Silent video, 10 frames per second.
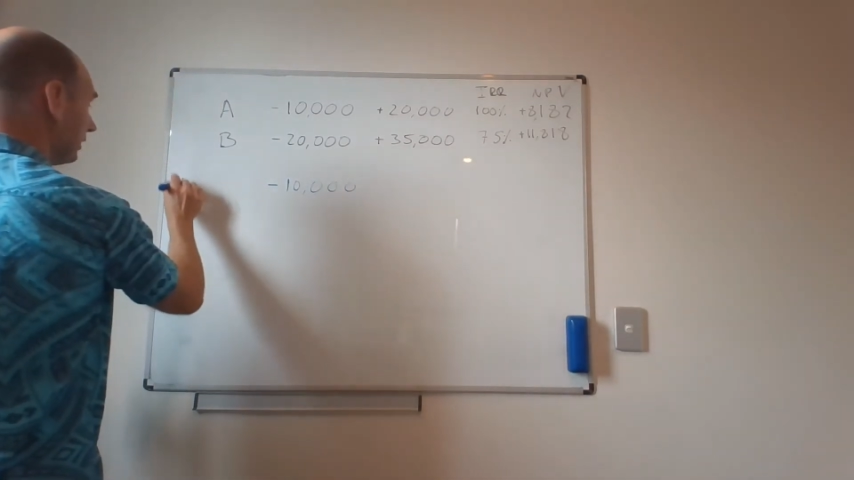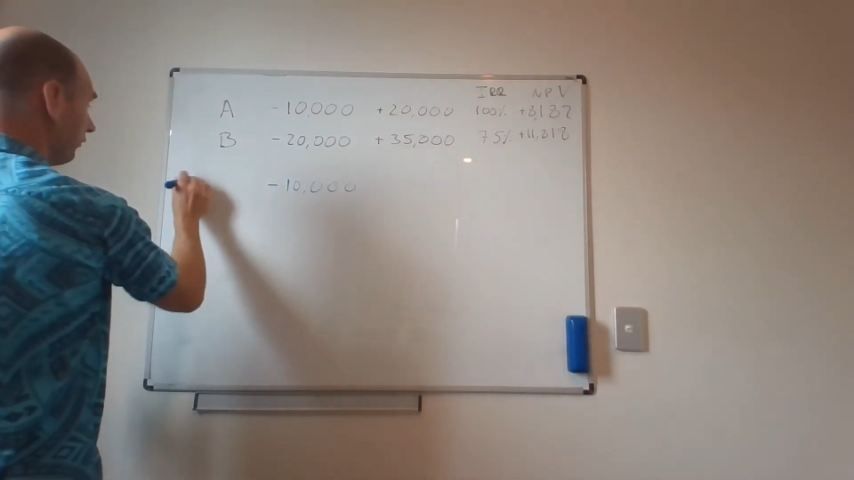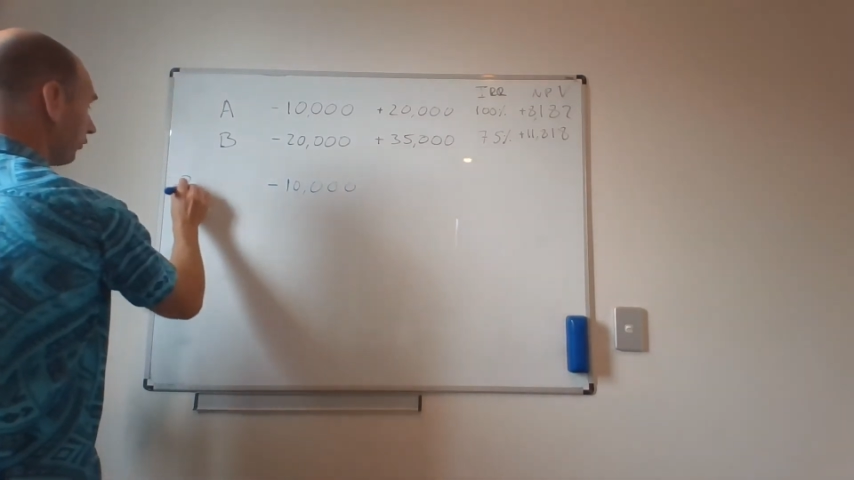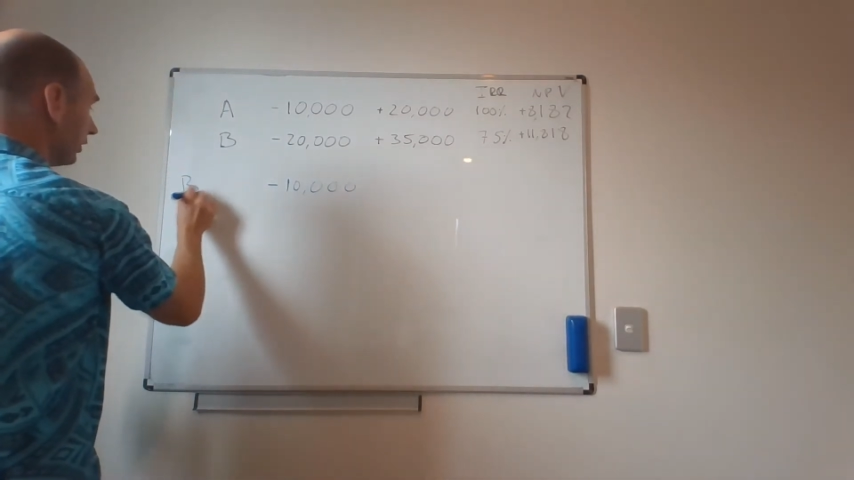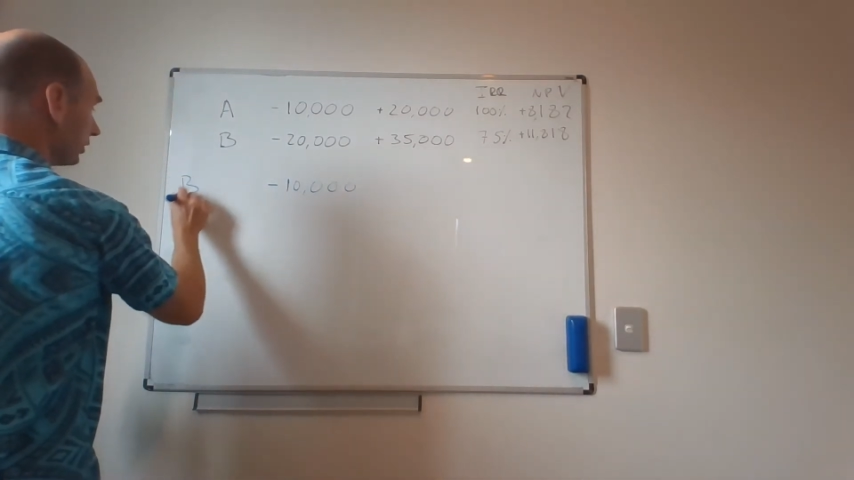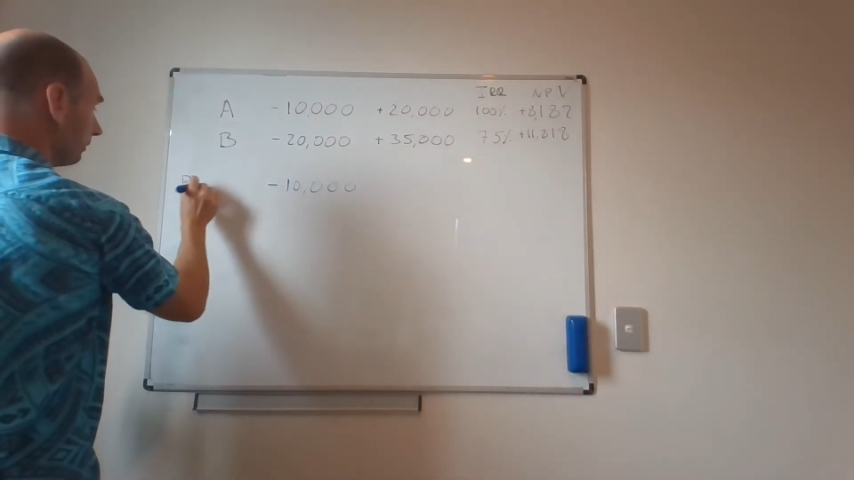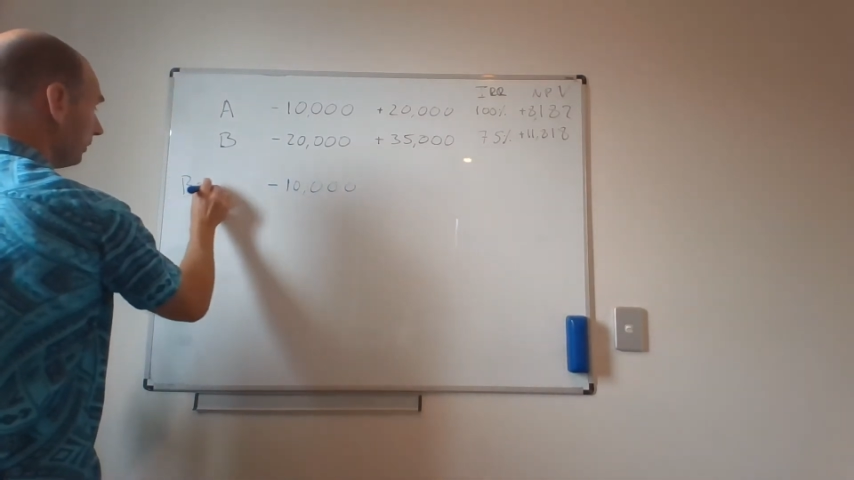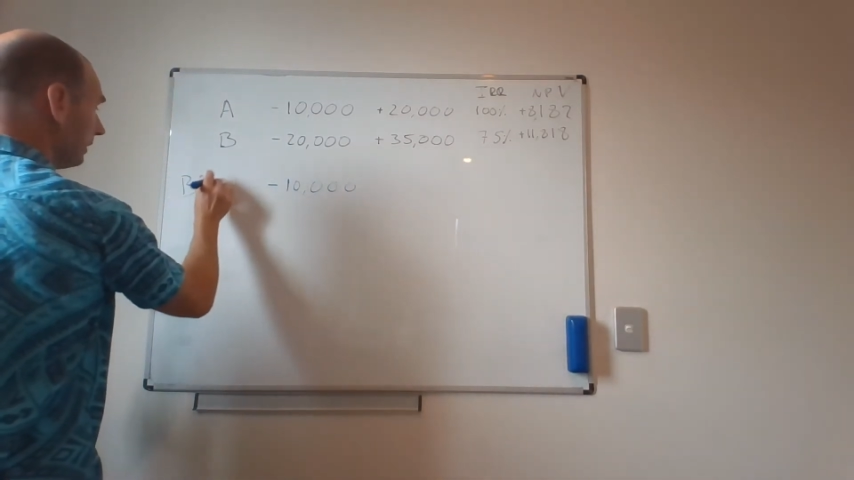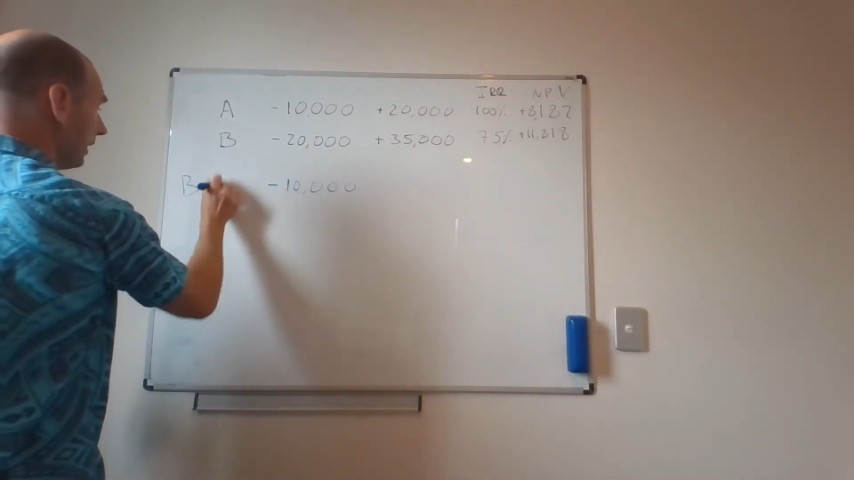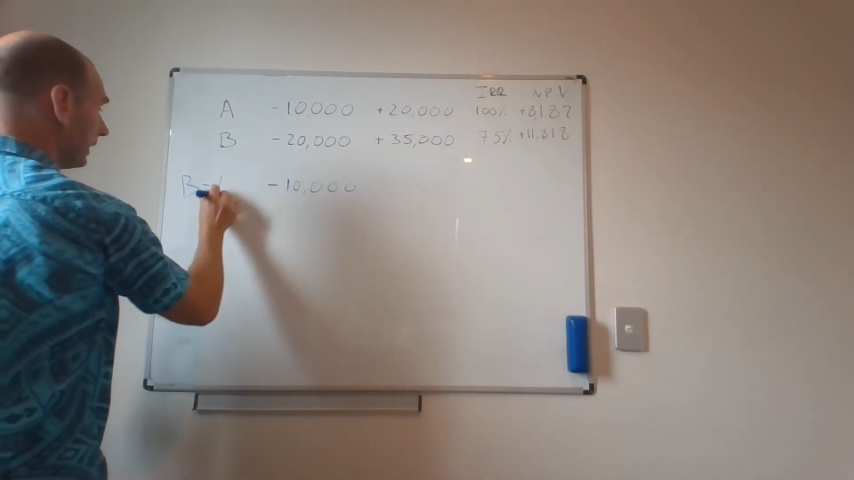difference,
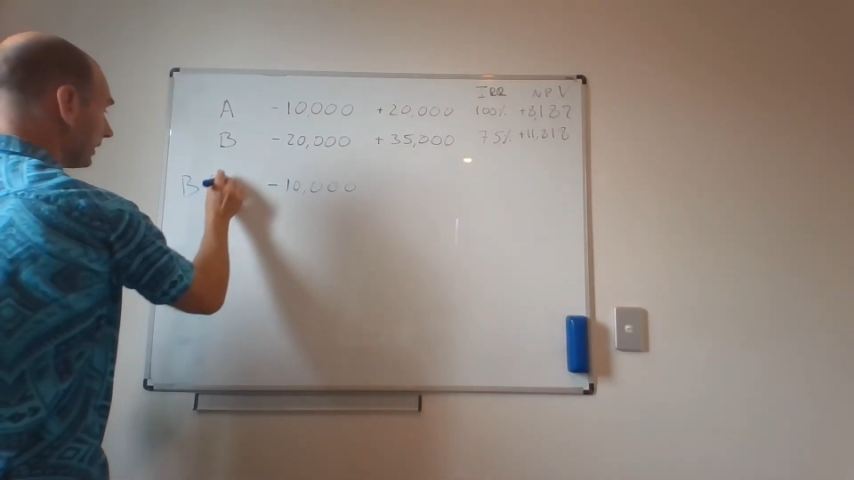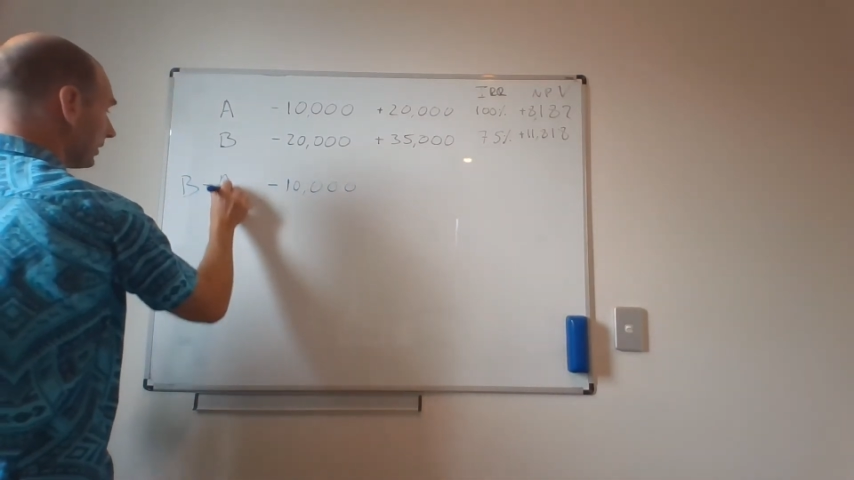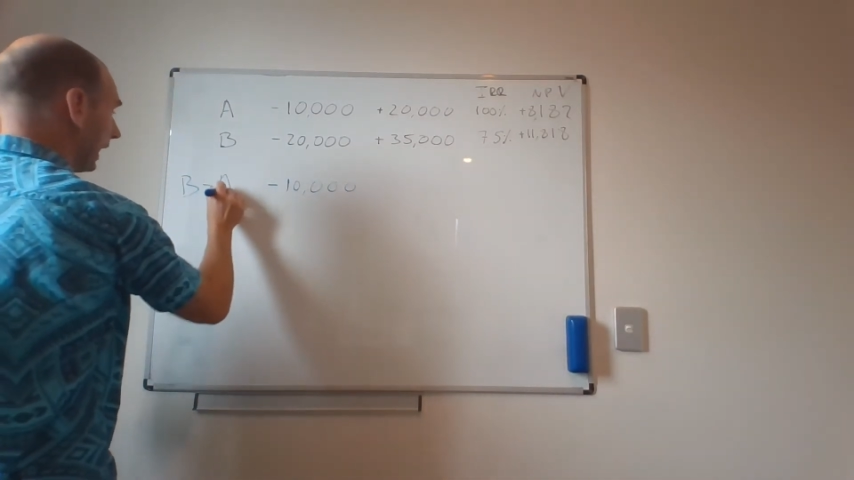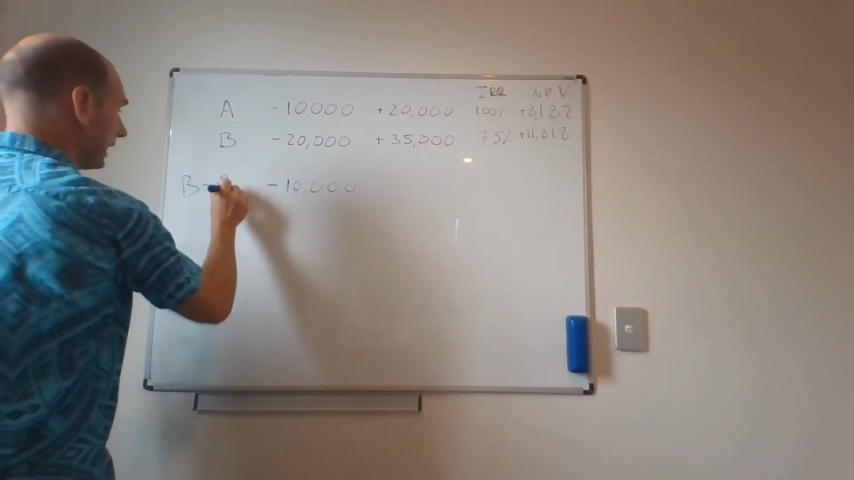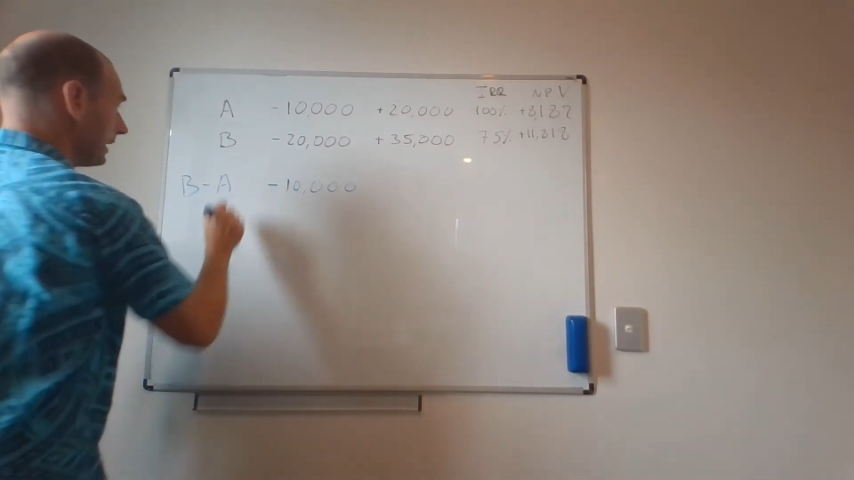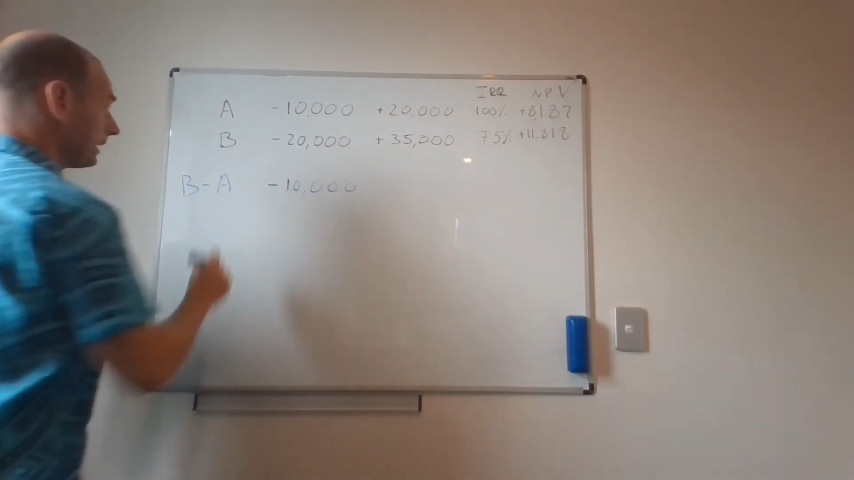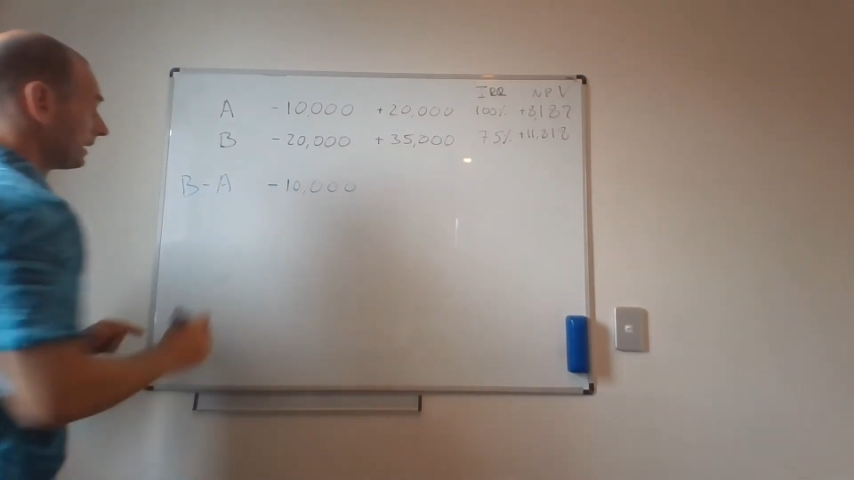B minus A.